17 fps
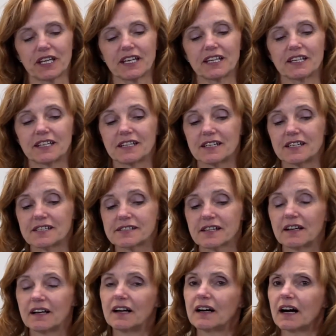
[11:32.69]
is
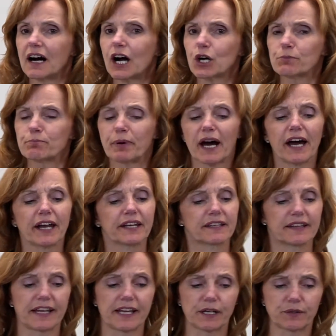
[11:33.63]
our body
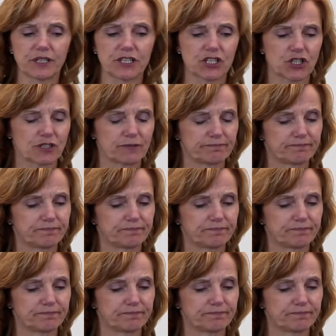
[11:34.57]
language.